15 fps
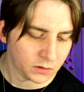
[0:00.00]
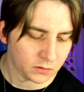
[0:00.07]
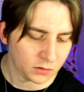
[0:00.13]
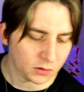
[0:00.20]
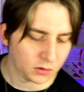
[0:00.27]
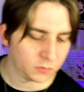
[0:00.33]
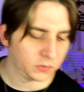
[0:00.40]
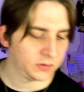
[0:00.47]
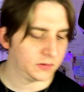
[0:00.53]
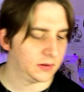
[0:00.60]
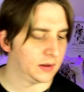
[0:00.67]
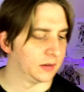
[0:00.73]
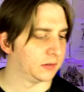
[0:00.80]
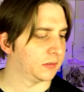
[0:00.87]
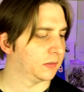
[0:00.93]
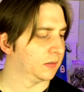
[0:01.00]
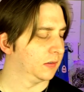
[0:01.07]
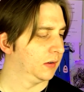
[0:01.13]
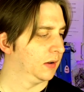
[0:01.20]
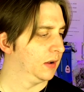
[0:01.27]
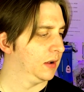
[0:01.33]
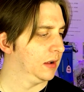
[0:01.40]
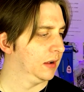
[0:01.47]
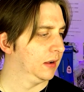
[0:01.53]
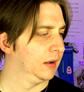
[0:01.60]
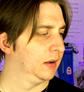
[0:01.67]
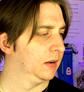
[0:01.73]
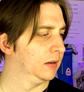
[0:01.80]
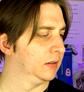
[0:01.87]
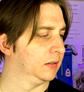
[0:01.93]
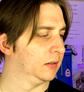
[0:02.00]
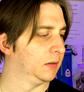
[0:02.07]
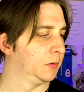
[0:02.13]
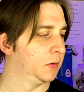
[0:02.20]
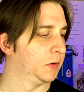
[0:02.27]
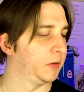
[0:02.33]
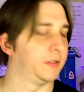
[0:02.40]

Oh, what's this? Oh,